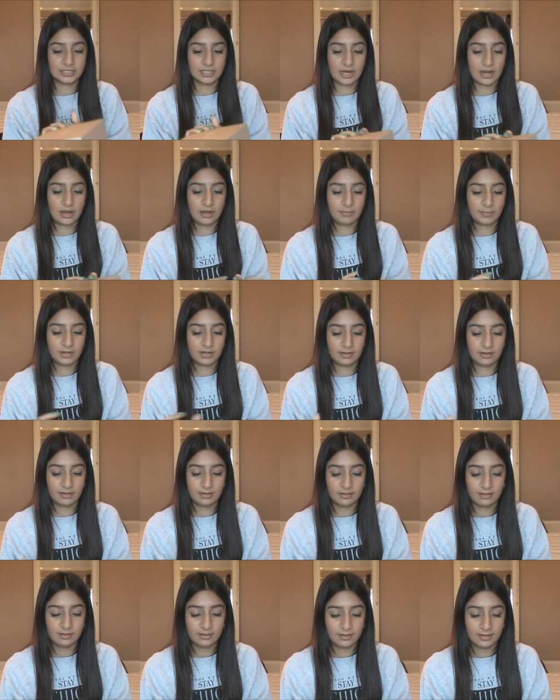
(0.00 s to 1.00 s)
to open it
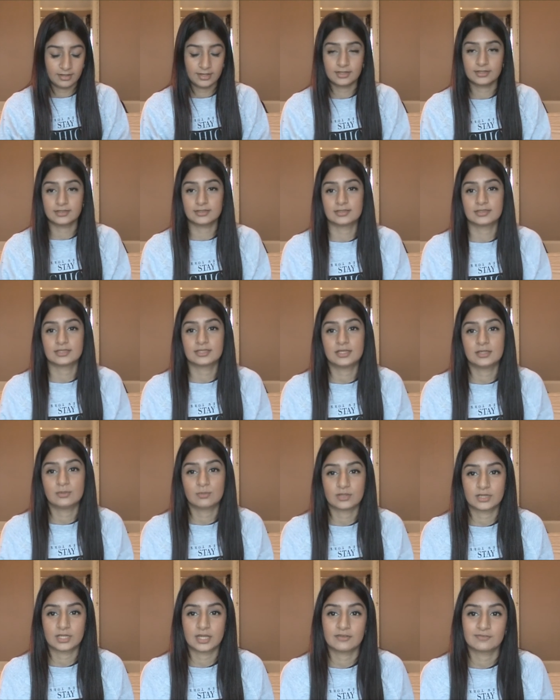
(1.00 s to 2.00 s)
and see
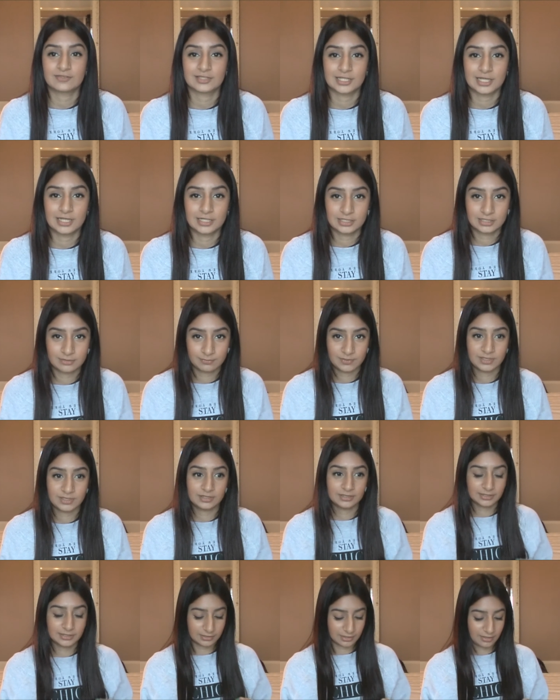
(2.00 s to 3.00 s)
what they've sent
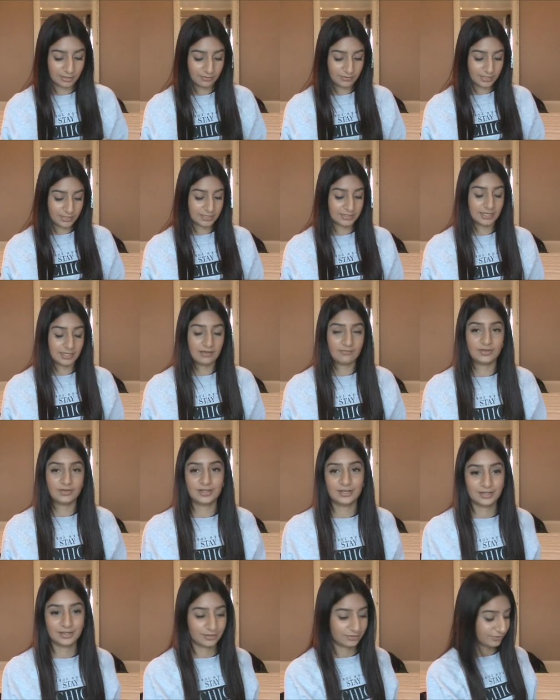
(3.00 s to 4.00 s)
me so let's have a
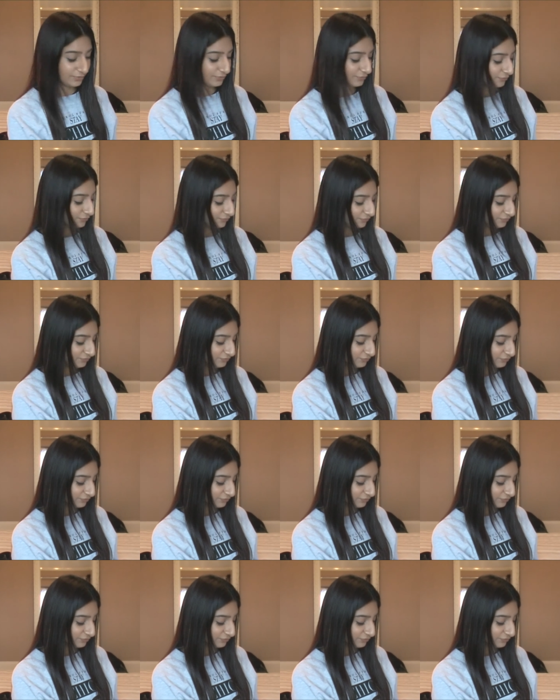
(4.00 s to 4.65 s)
look.